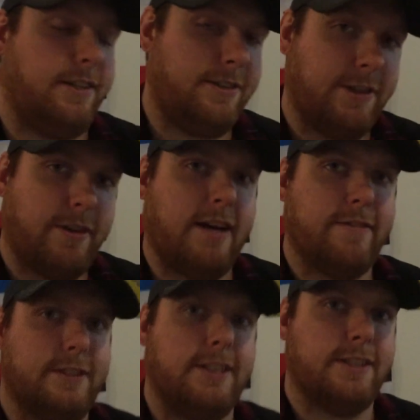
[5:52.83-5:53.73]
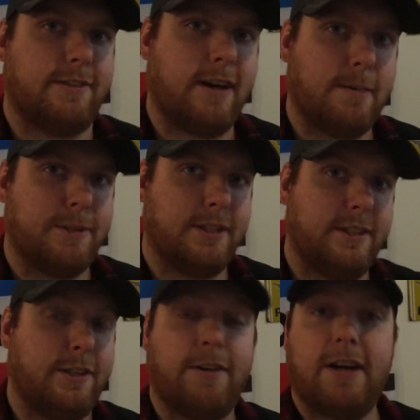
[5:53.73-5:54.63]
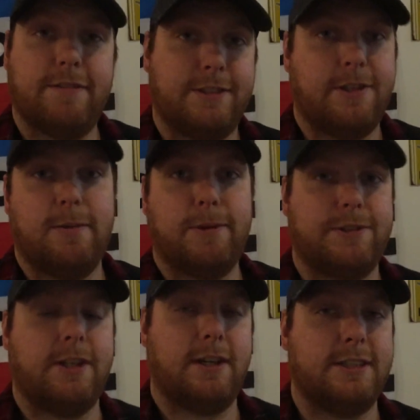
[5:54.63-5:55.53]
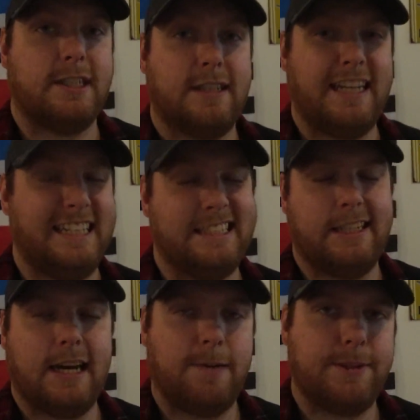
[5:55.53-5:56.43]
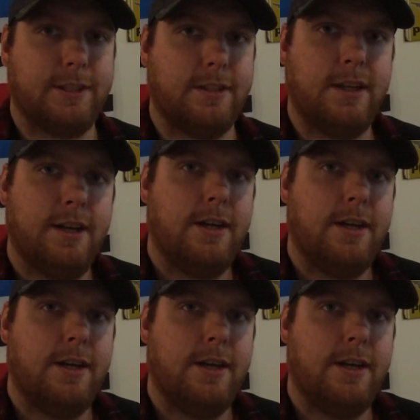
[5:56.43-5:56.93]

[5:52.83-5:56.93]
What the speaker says: You don't have a diesel option. You don't have a turbocharged engine option.